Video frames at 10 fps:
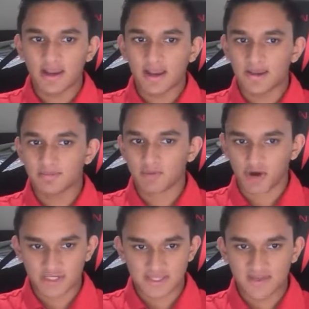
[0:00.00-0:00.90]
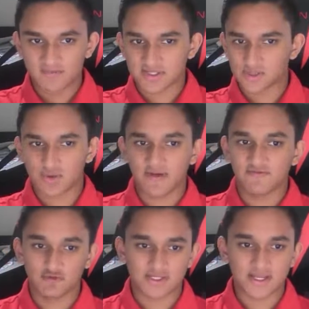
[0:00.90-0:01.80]
And Mark Davis, the ref
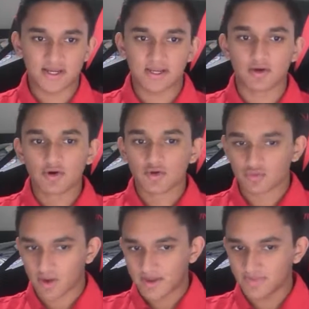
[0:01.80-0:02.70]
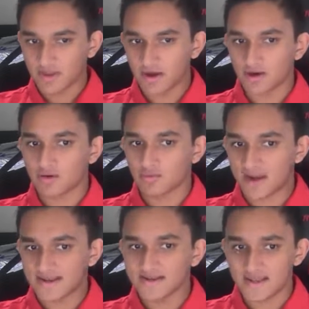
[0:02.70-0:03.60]
who was standing right there,
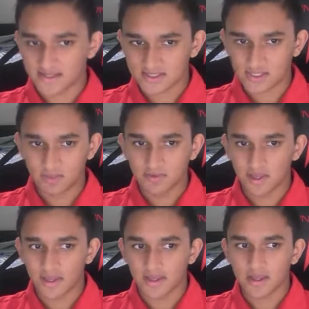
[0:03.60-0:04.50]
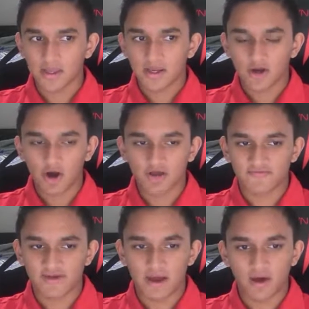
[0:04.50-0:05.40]
right next to the play, called
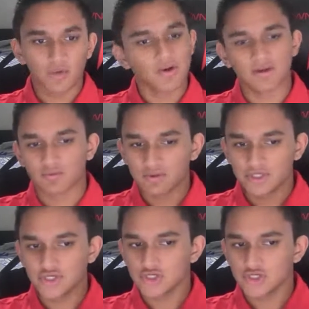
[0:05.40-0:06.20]
a foul when it really